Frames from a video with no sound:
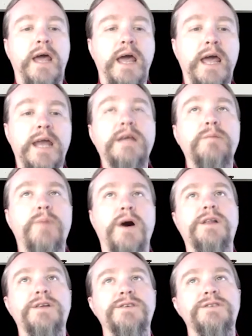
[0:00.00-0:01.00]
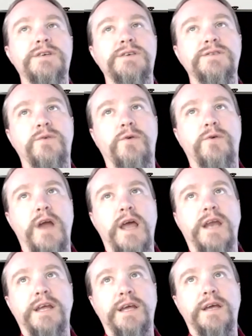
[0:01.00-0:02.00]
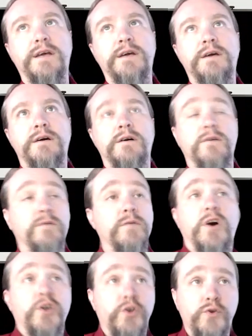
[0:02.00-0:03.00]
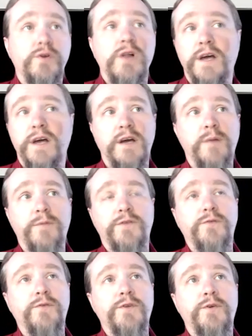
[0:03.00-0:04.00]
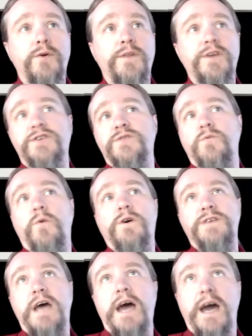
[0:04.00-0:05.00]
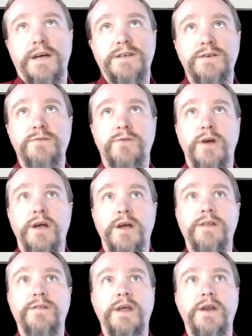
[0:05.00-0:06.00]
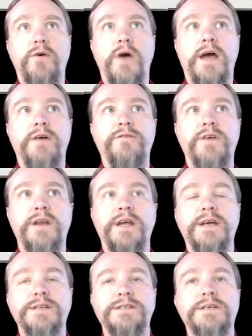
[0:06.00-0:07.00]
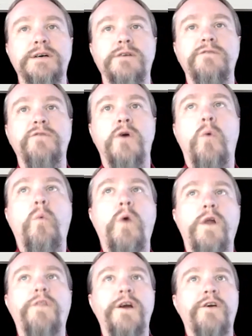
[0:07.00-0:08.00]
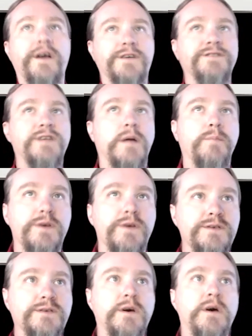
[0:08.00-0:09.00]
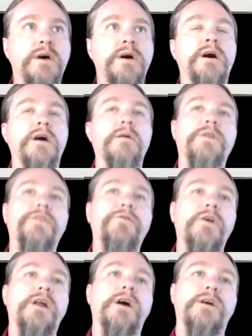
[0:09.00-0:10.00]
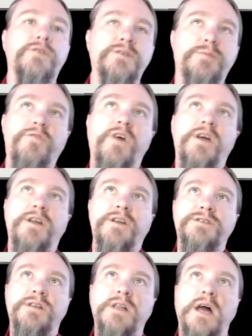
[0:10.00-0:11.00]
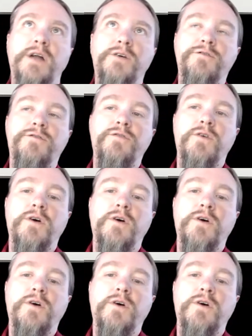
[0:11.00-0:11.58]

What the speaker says: any policies or a new client coming through the door that just was hacked, right? They don't have any idea of what their next step is. And ThreatLocker has provided us a lot of